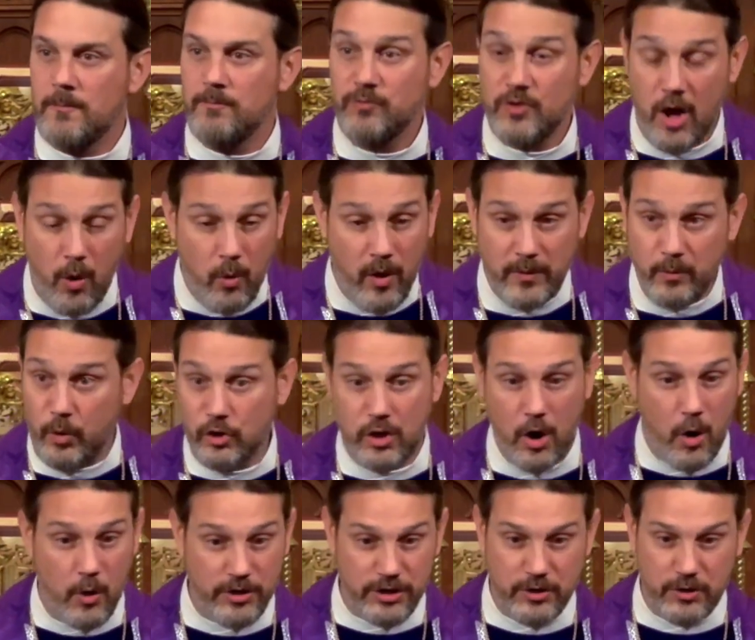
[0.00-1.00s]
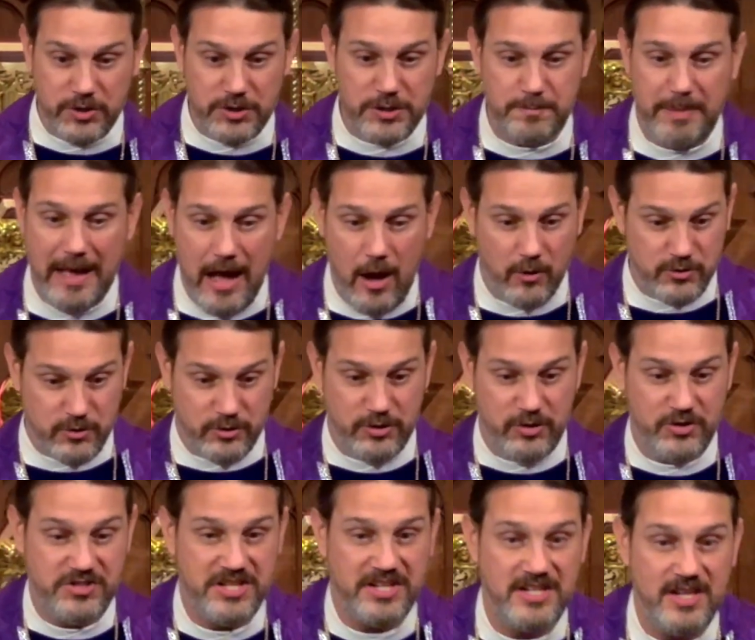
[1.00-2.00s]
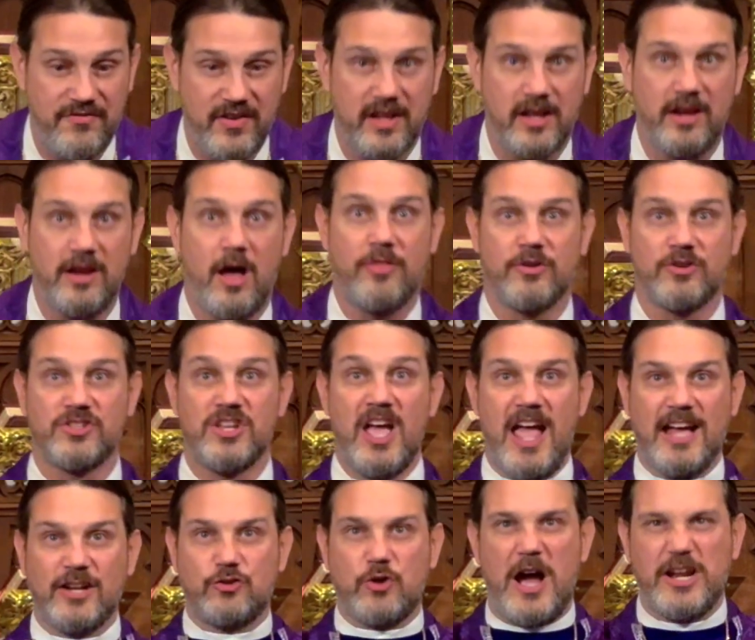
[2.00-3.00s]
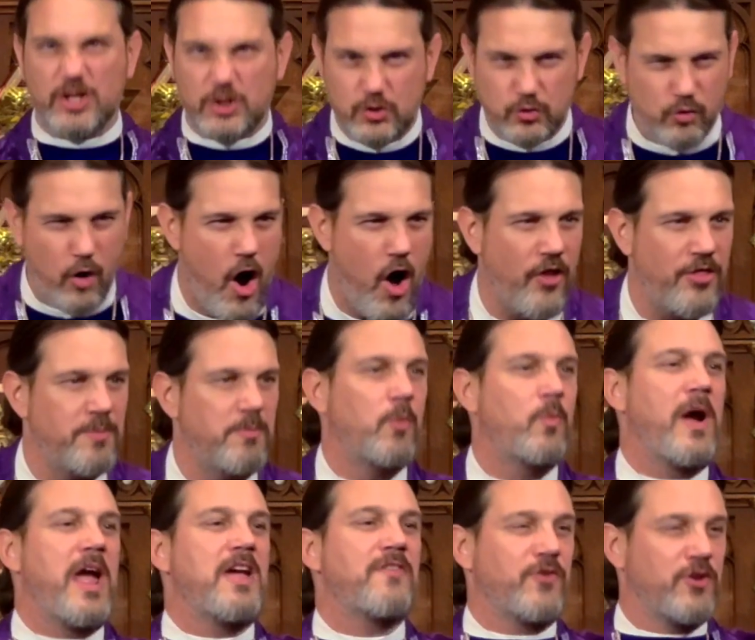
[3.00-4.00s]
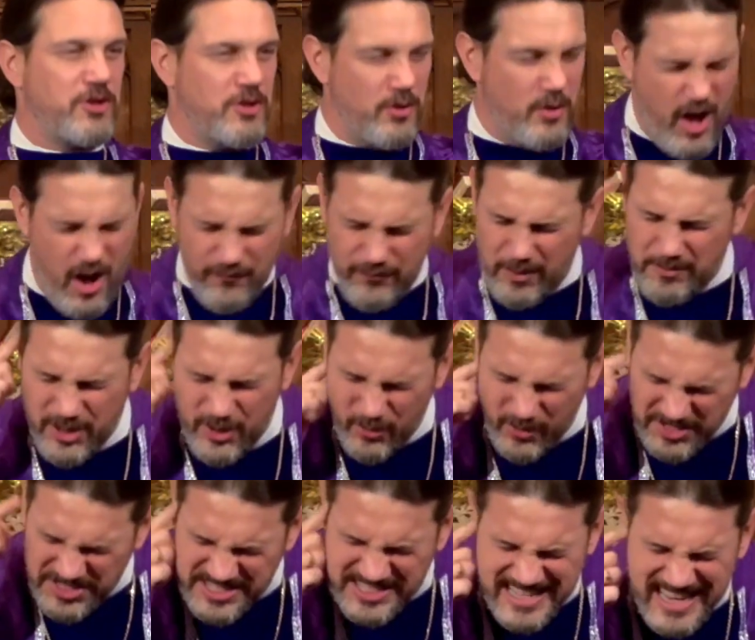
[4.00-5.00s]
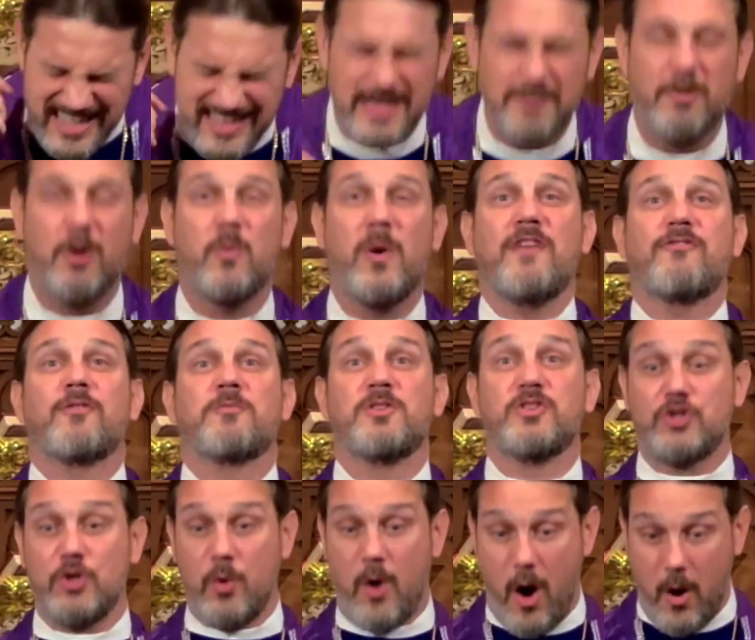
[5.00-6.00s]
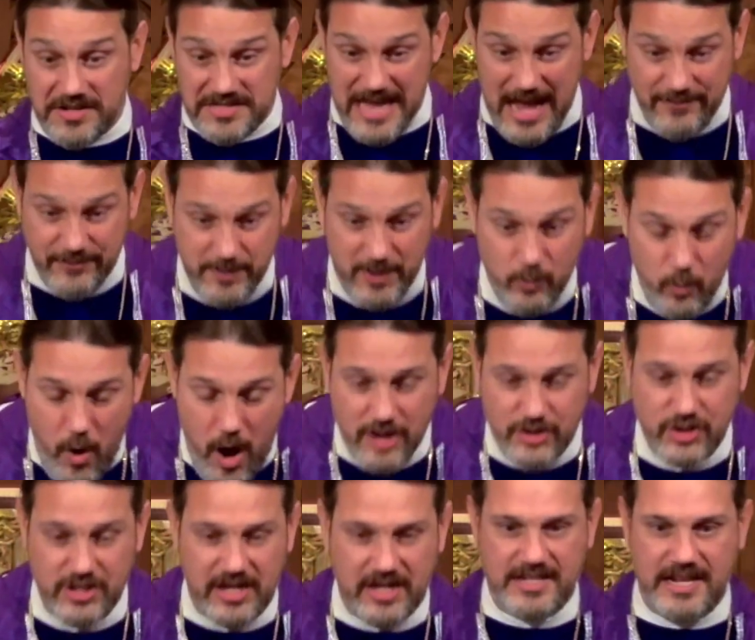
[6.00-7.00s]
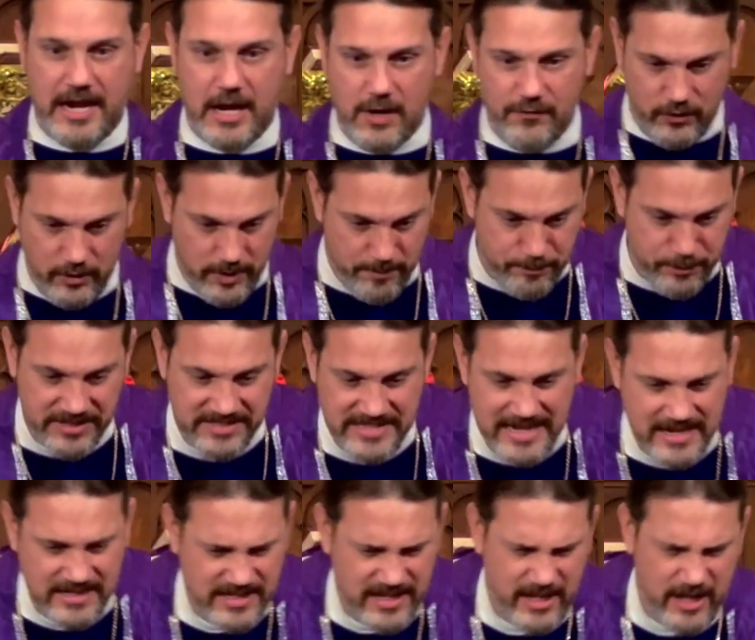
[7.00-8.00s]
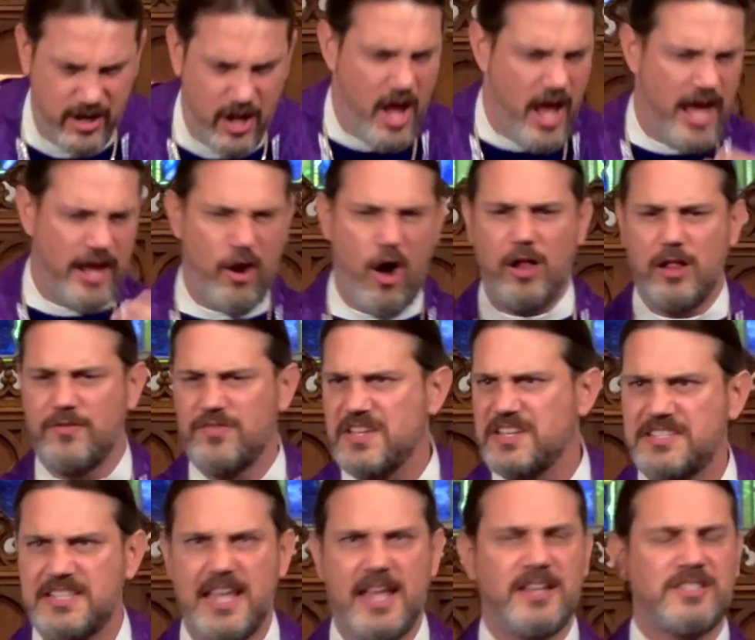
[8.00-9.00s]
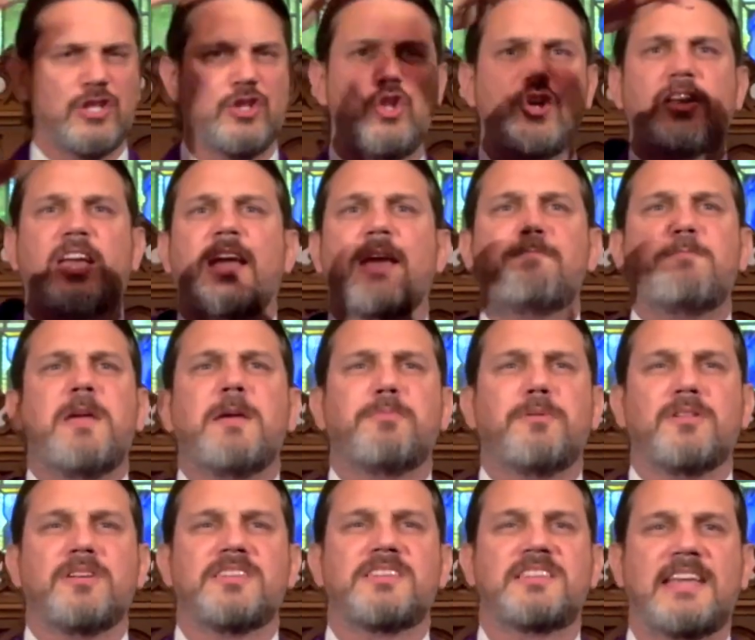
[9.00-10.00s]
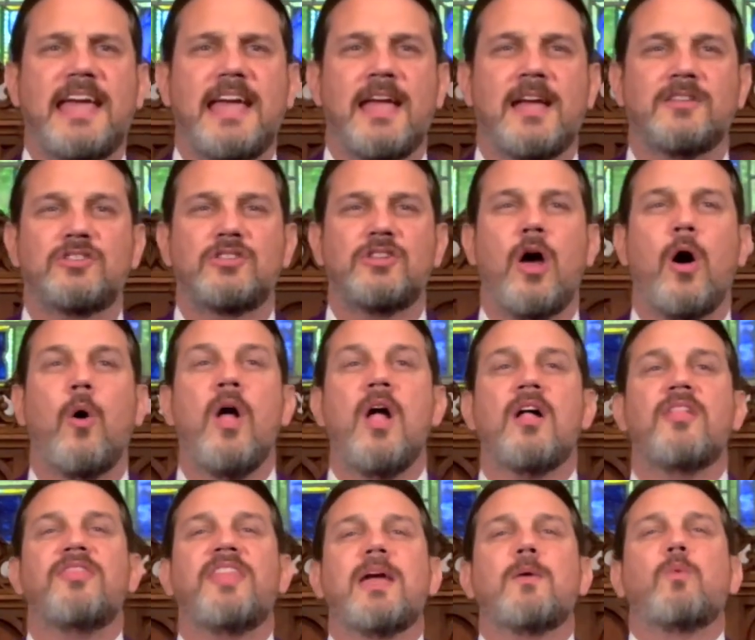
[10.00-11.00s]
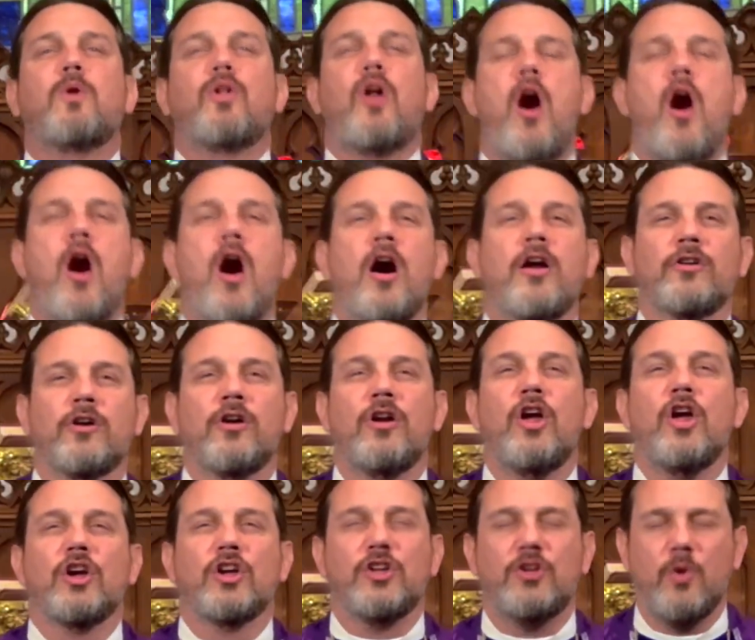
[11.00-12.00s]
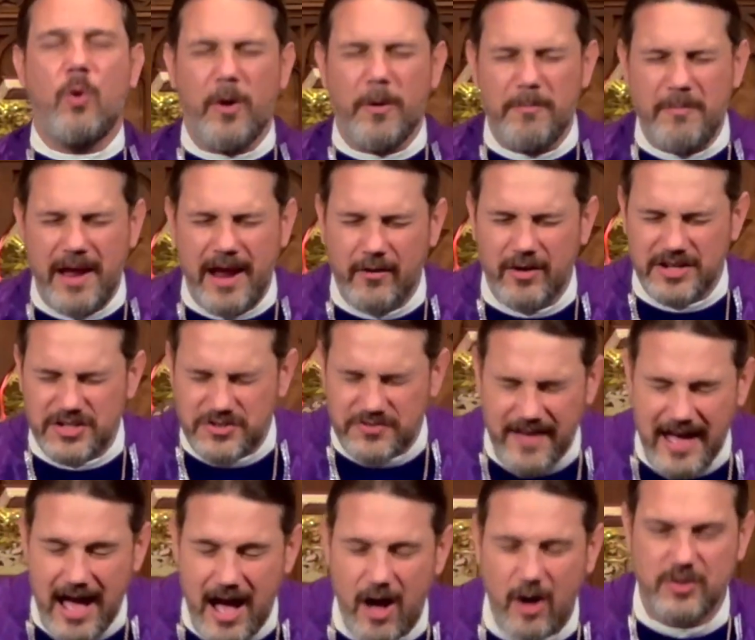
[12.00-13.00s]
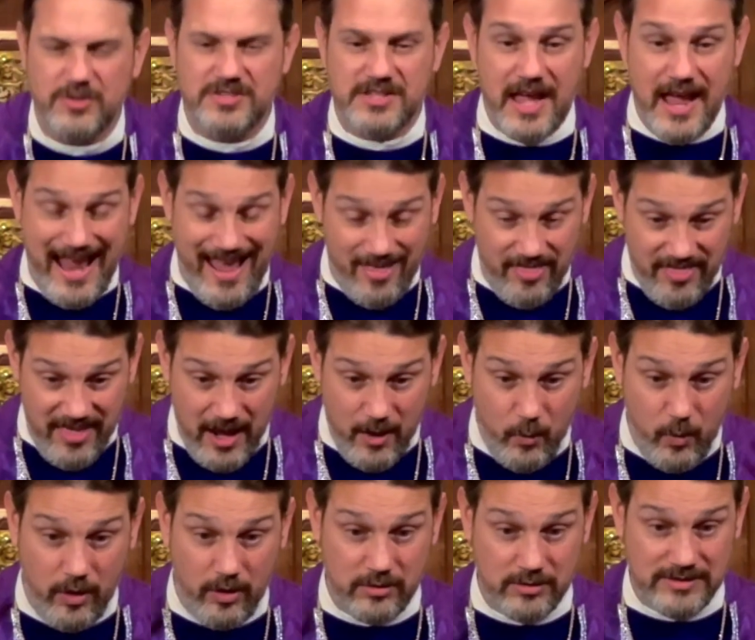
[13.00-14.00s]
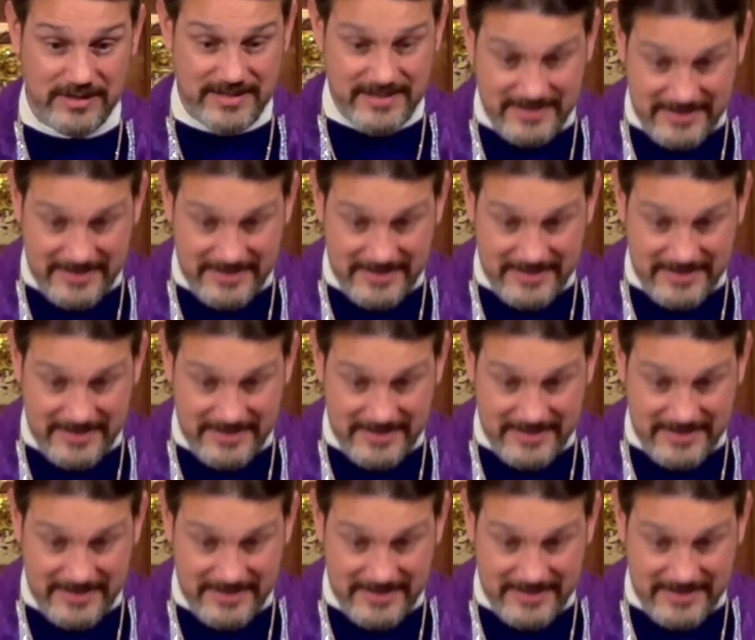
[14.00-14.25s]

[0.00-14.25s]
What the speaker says: No one will go to your spouse or your significant others and try to draw them away from you or sneak them away from you. So you always have to be watching and careful and protecting and all of these things and looking at people askance. No, they will honor your marriage vows, and they will